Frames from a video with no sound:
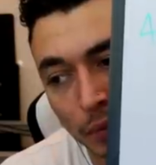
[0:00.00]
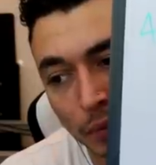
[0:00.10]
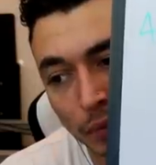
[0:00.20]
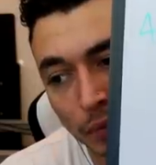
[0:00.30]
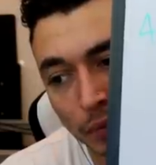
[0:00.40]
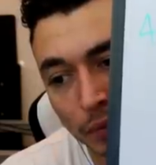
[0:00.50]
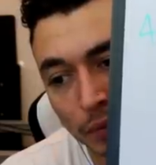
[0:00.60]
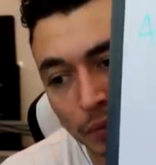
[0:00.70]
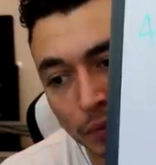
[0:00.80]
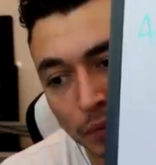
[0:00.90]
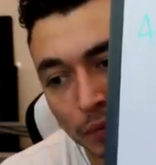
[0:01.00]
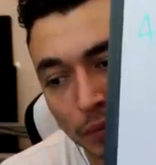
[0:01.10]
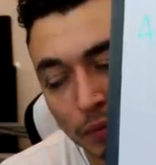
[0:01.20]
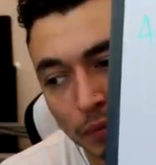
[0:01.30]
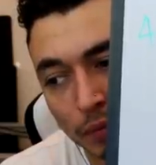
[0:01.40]

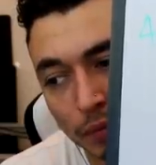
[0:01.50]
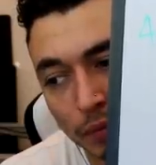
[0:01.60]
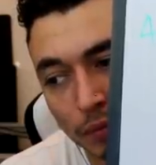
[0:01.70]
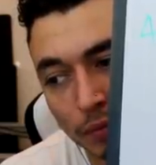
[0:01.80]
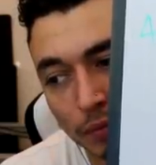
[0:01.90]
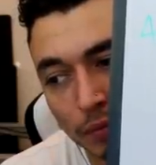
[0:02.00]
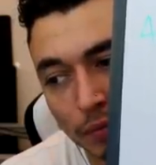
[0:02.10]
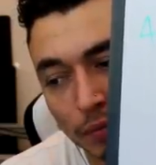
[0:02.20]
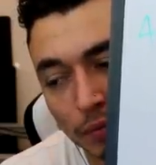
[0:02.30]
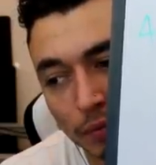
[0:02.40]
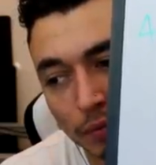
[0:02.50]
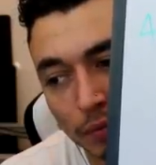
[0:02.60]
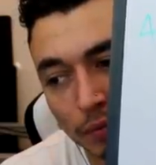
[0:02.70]
(silent)